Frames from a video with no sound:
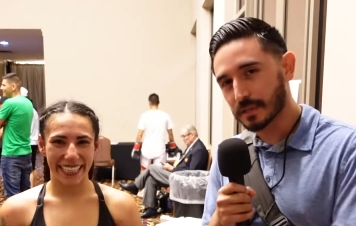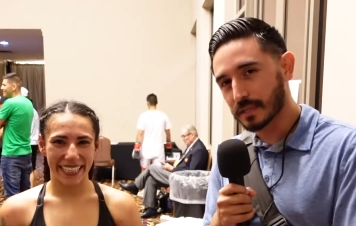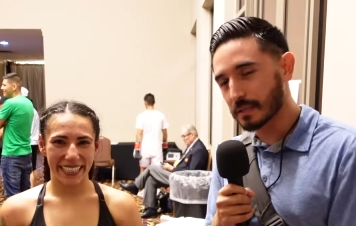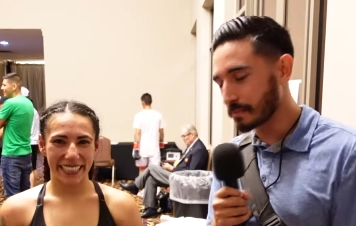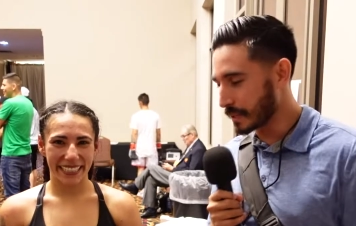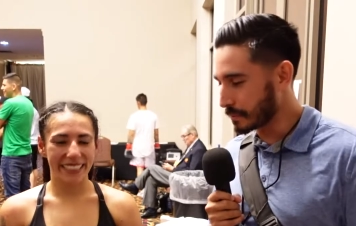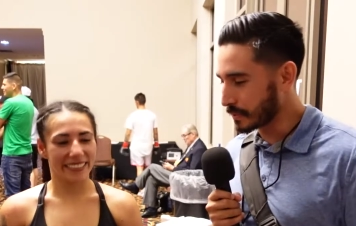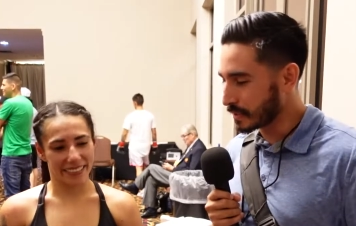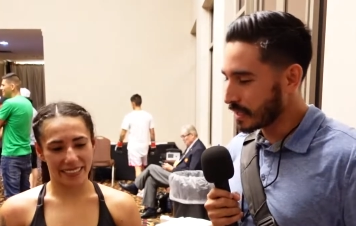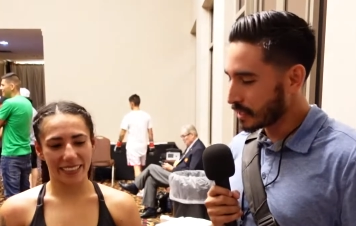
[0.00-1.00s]
Speaker 1: you're good
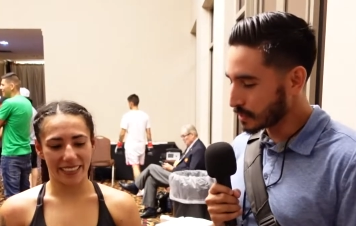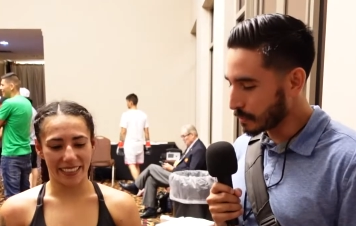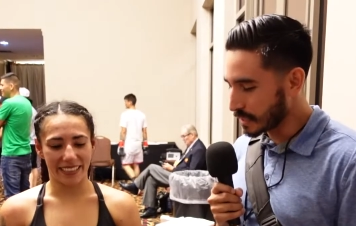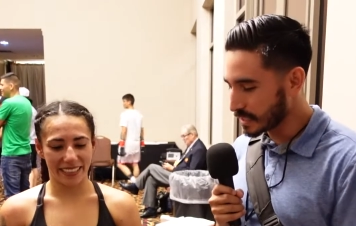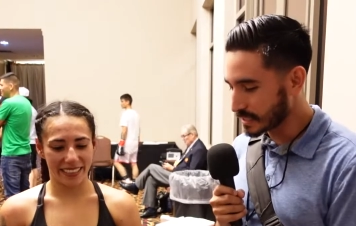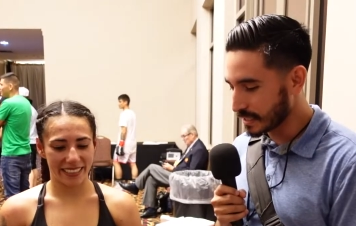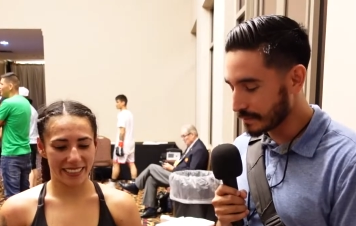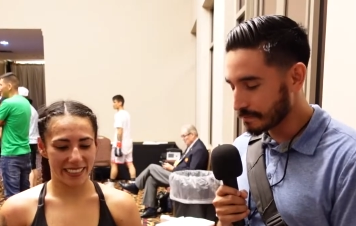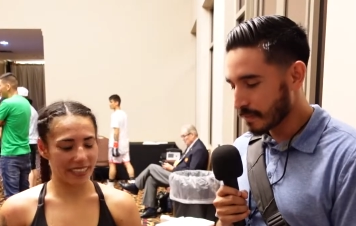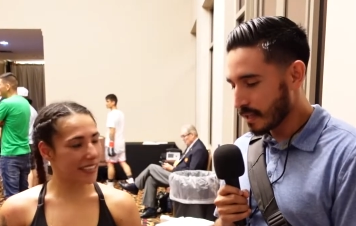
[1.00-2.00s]
people. So
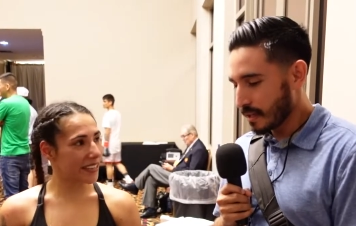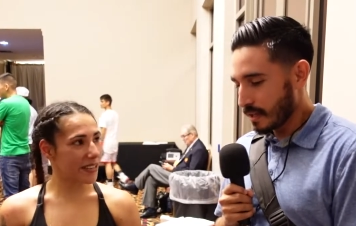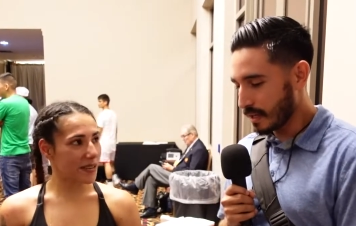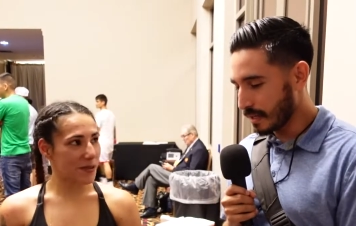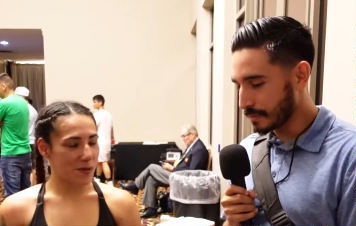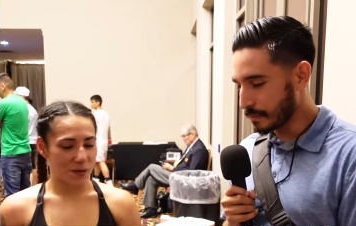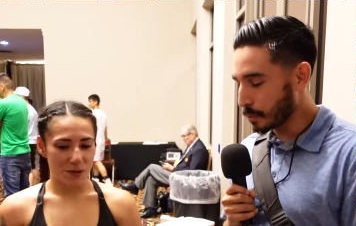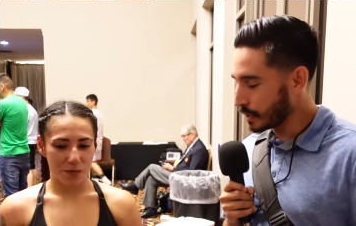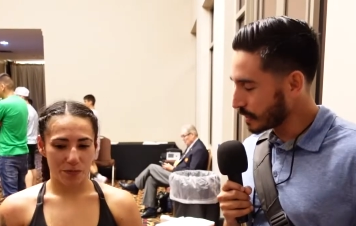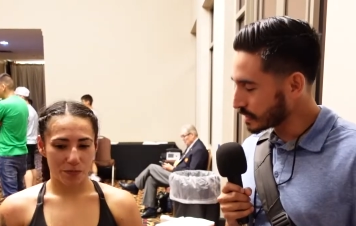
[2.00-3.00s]
Melissa, um,
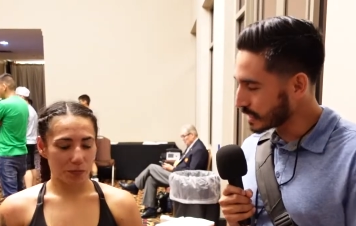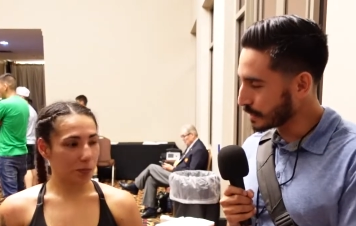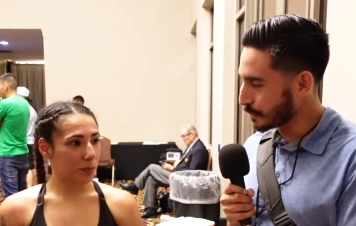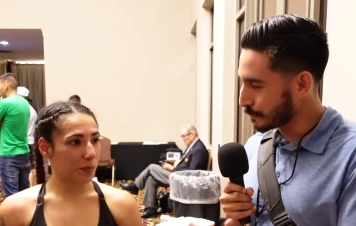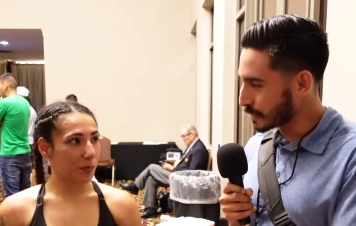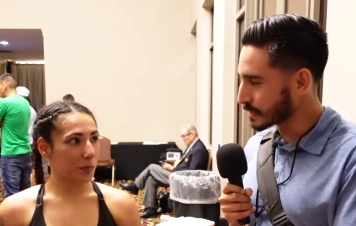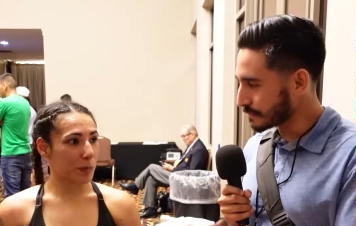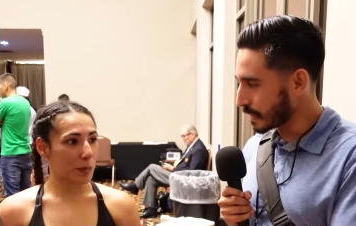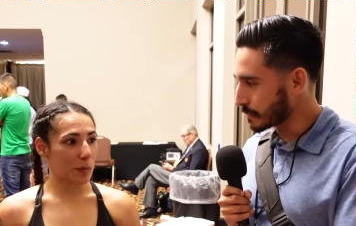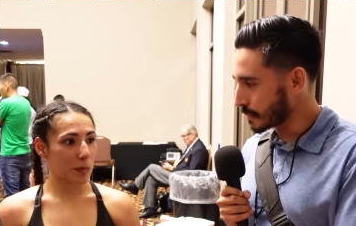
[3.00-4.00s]
what do you have to say to your friends
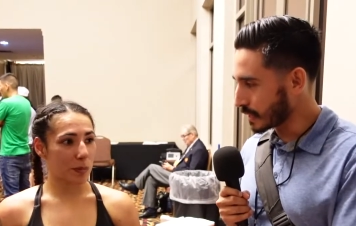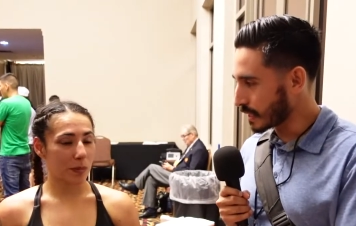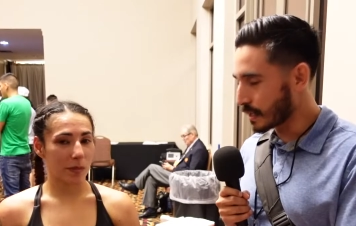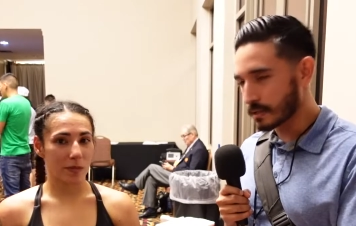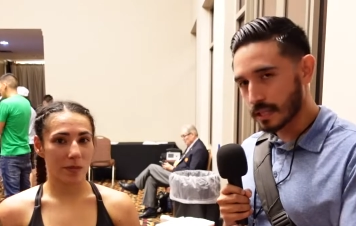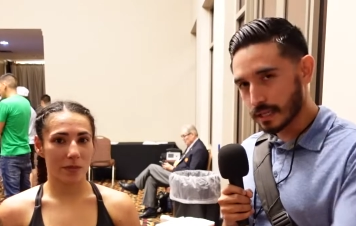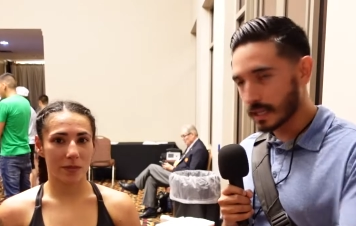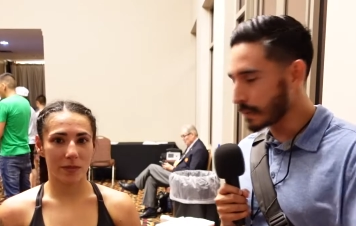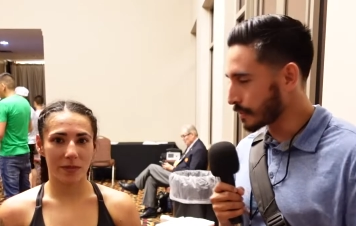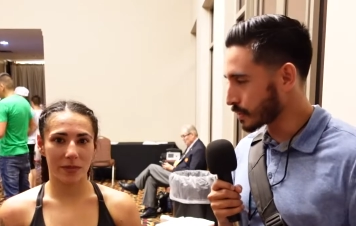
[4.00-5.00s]
and family right now that
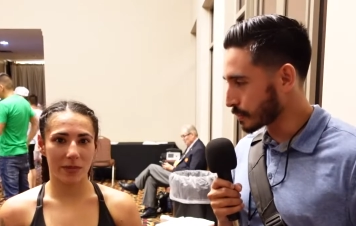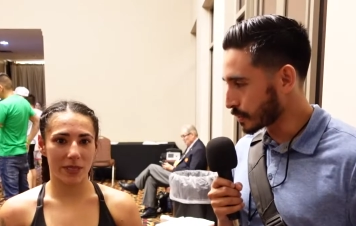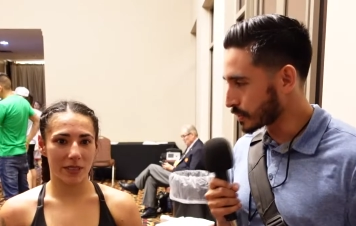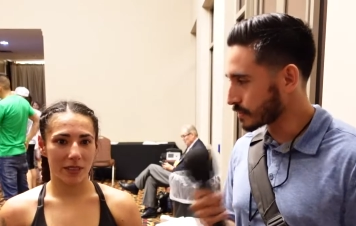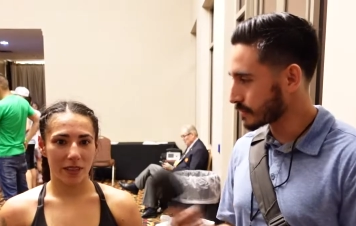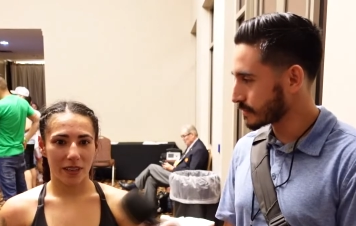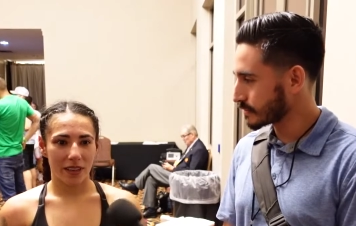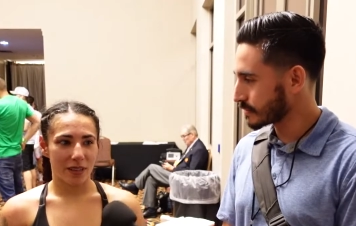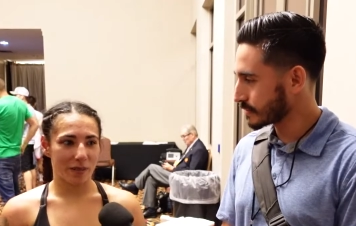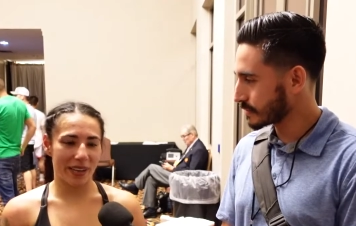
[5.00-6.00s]
came here to support you?
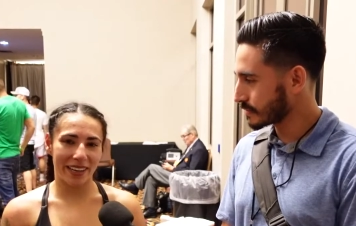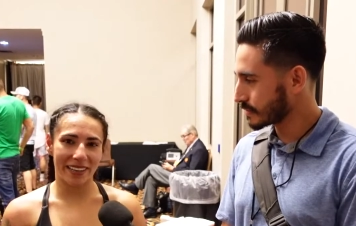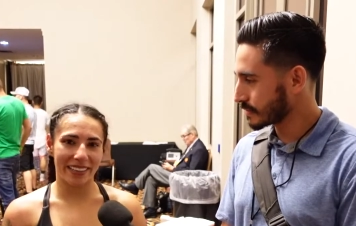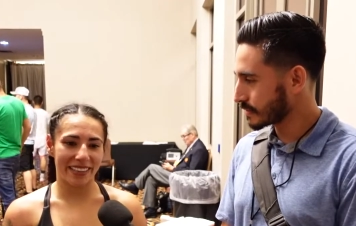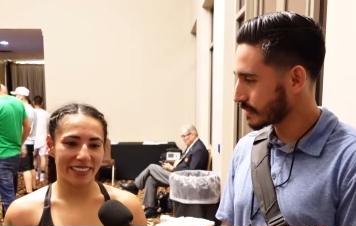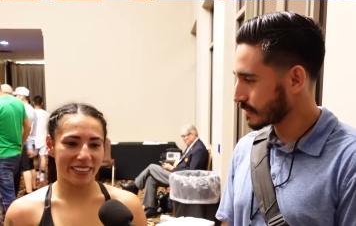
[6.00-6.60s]
Speaker 2: Man,